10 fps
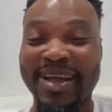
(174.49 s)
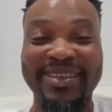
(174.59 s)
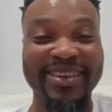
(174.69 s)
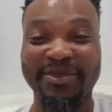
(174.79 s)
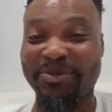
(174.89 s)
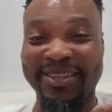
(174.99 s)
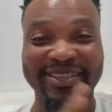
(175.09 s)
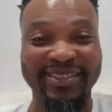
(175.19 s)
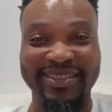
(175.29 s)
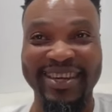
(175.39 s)
I didn't
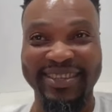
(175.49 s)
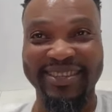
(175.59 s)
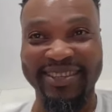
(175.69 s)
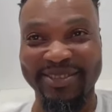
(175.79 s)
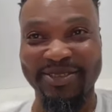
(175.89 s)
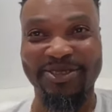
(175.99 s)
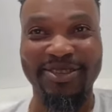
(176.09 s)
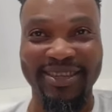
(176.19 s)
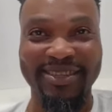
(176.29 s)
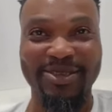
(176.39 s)
expect it that it's going to
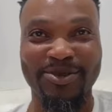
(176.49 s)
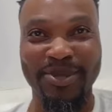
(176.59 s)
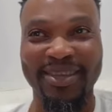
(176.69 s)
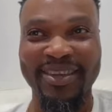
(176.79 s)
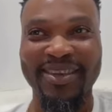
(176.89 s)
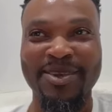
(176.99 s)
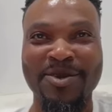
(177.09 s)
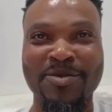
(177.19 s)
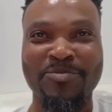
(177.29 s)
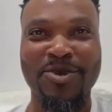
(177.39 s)
turn out this way.
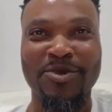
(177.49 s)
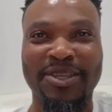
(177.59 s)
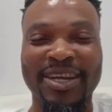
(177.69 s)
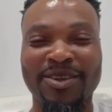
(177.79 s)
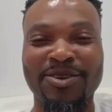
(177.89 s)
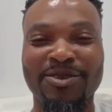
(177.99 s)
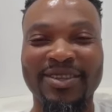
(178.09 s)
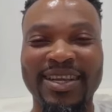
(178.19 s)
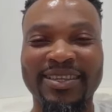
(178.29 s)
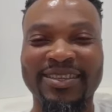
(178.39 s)
But we thank
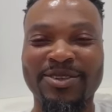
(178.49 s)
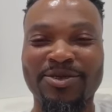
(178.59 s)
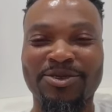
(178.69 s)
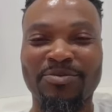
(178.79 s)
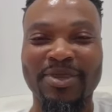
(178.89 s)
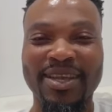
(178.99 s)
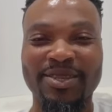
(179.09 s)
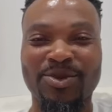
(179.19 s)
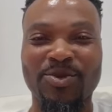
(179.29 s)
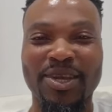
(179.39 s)
God that you know
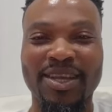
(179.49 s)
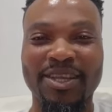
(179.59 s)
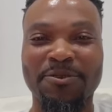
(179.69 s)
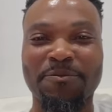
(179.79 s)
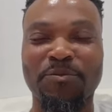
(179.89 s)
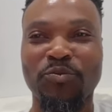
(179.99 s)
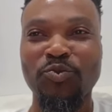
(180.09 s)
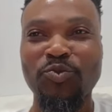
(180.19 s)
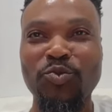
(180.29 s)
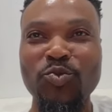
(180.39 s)
sometimes when
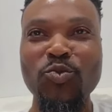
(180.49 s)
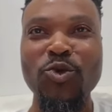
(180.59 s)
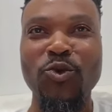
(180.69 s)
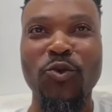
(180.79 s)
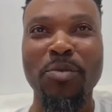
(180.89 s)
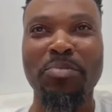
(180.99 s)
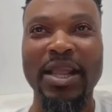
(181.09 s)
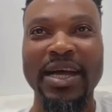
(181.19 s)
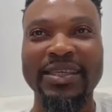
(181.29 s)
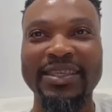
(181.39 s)
we
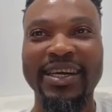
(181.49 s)
plan,